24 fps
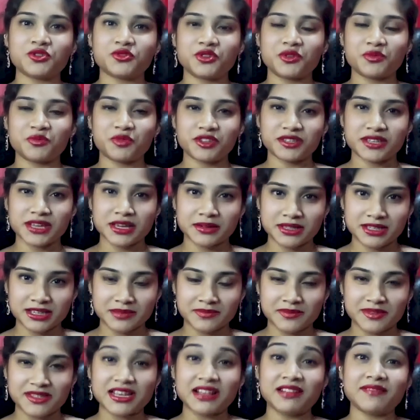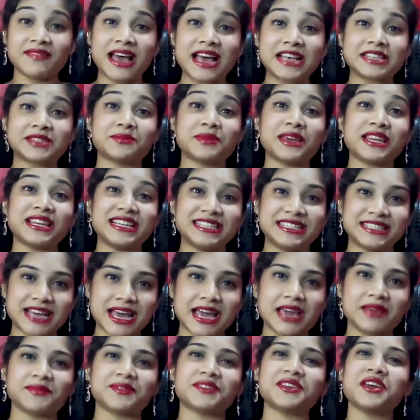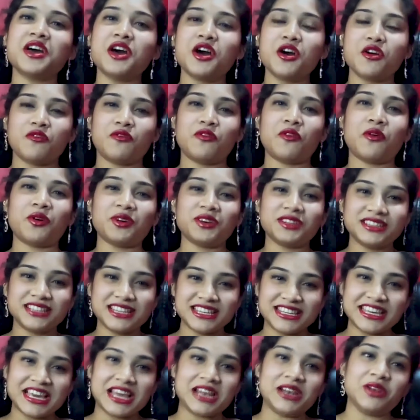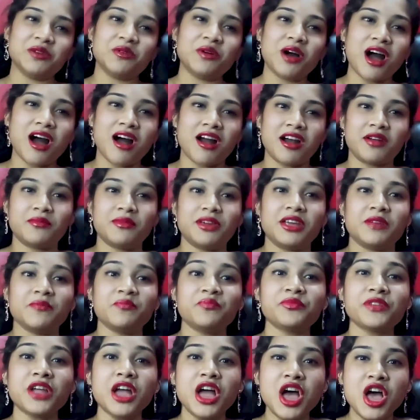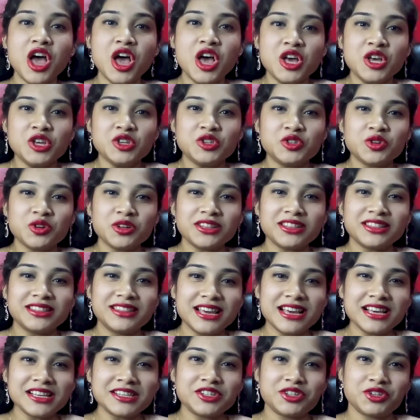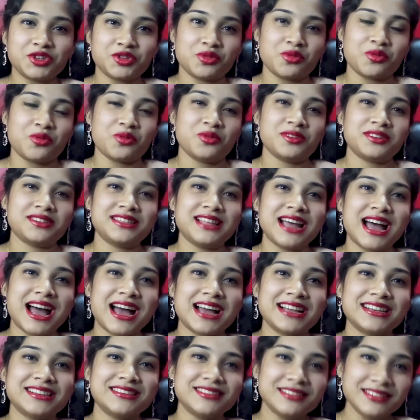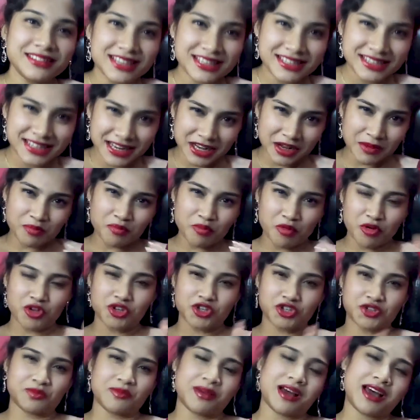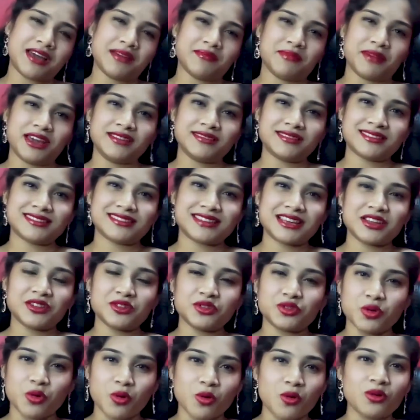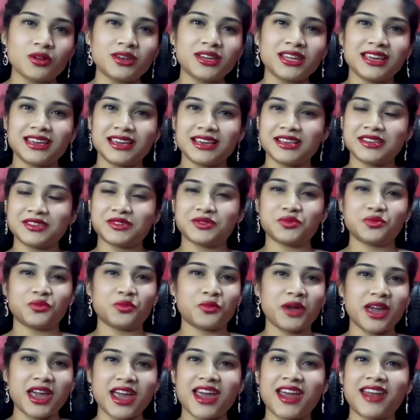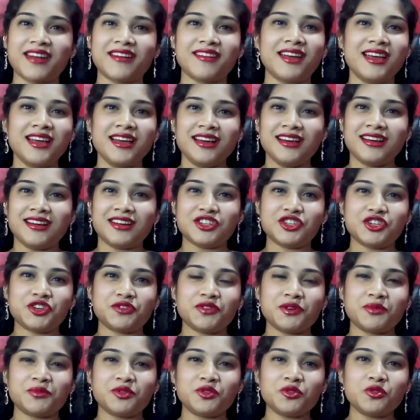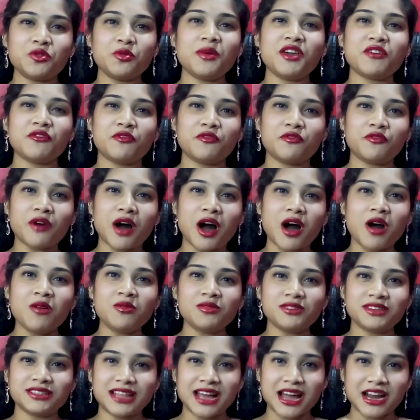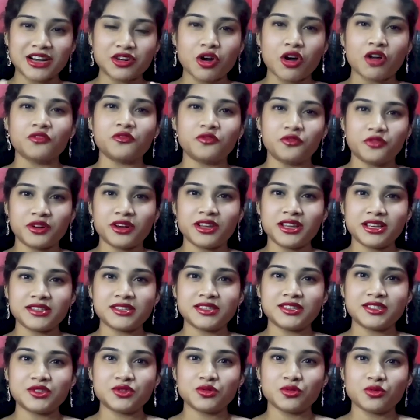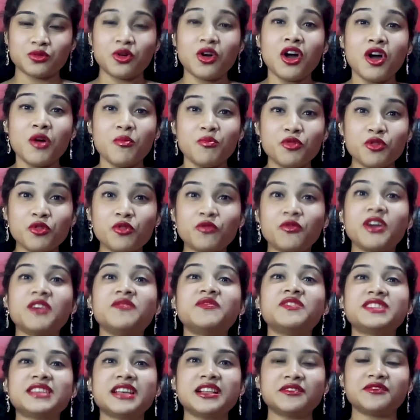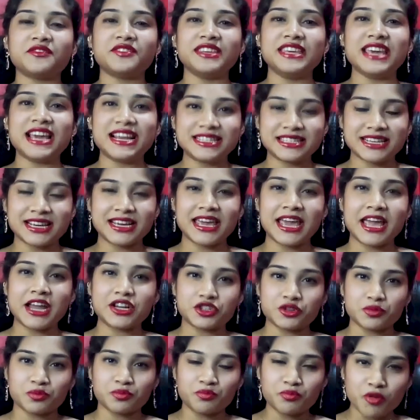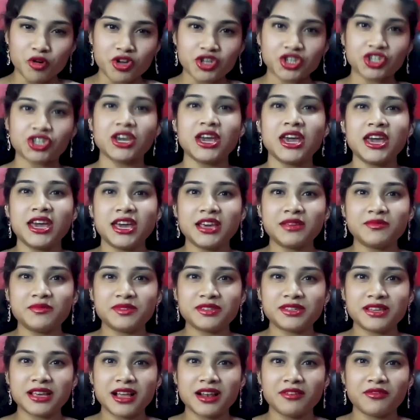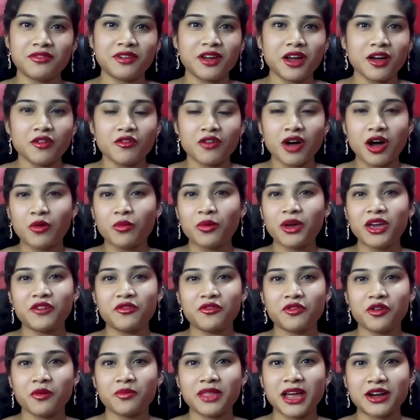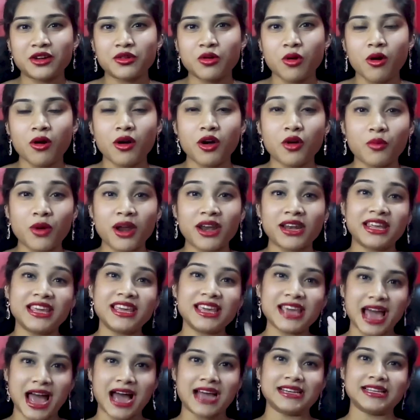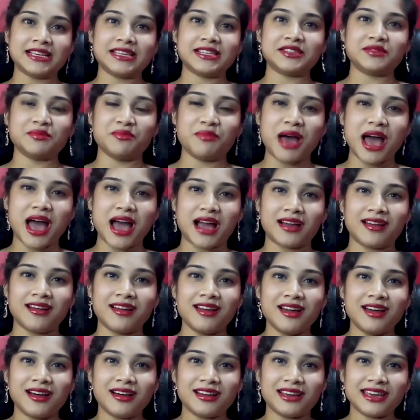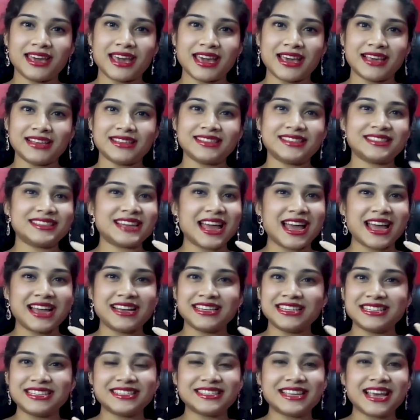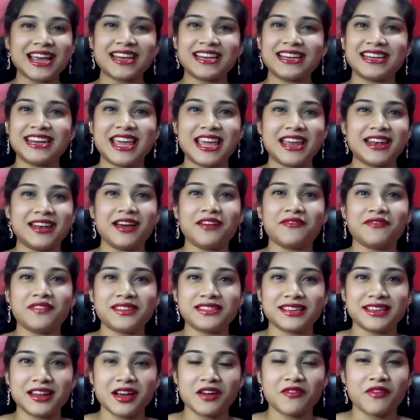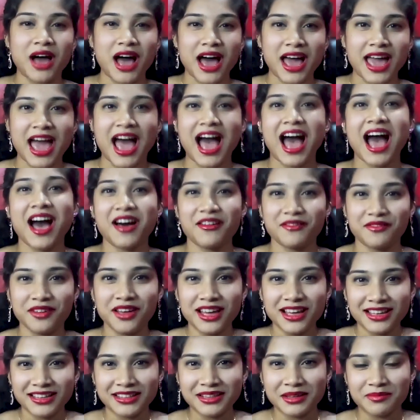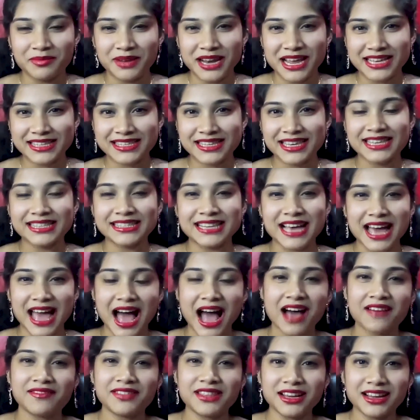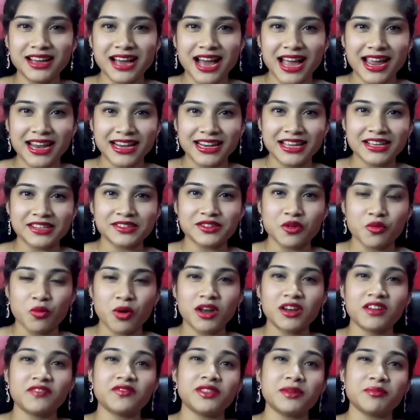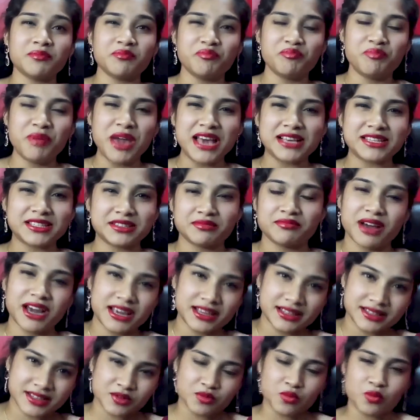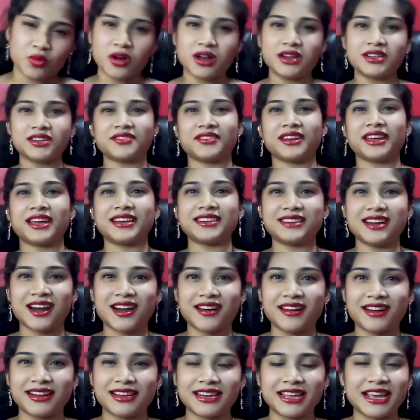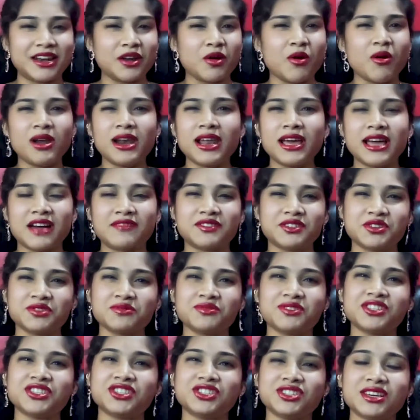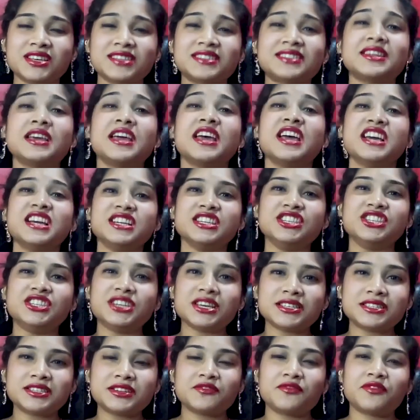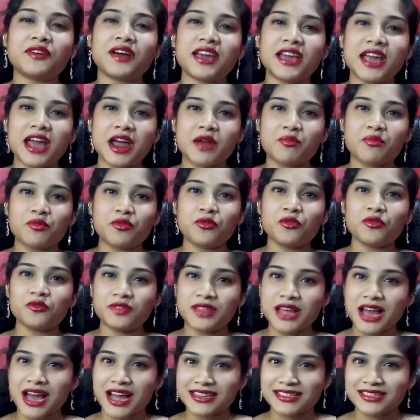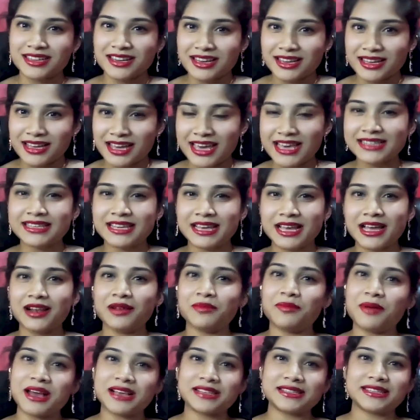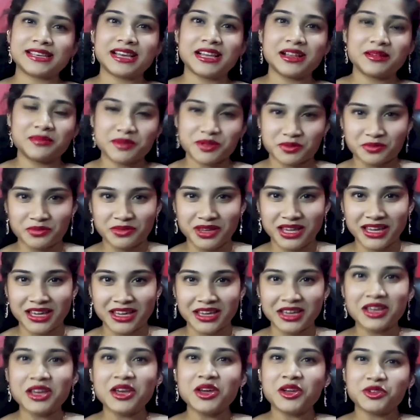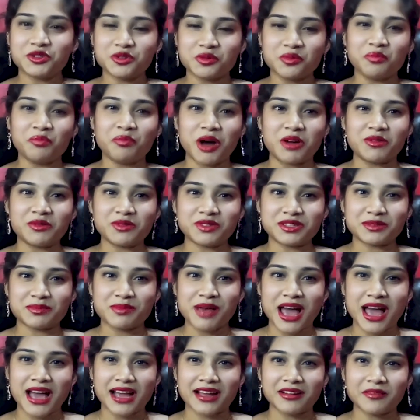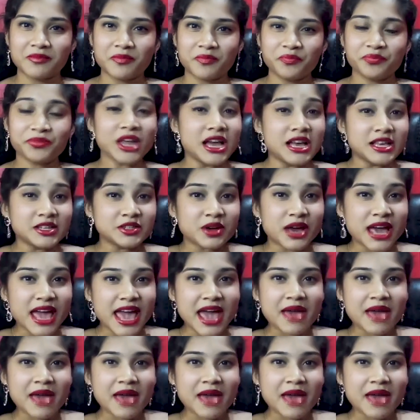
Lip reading: to represent himself as many times for the Yellow Army. So this shows that this little push by Mahendra Singh Dhoni is where Shivam Dube found that confidence to prove himself yet again, to push himself away from that corner when he had his back against, and he decided enough is enough. I have the blessings, I have the guidings of one of the best minds in world cricket currently, and all I have to do is just justify and prove that his help has helped me to bounce back. So